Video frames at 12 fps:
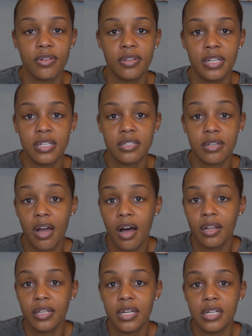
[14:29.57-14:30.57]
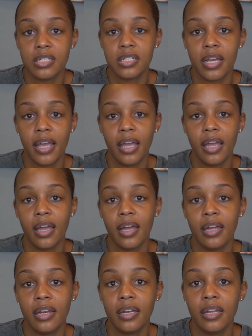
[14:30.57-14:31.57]
on this college
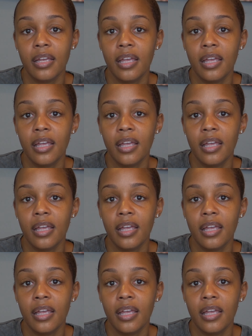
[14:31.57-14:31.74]
and